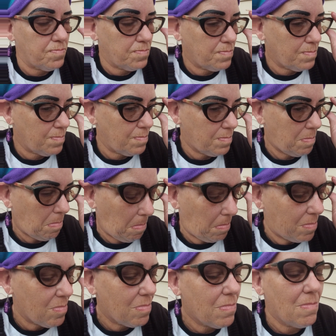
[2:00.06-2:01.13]

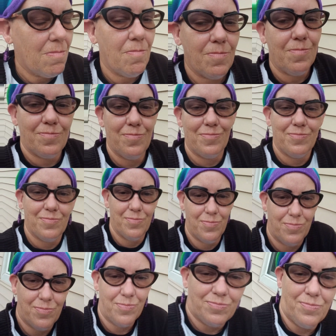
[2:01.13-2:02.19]
Nobody speaks.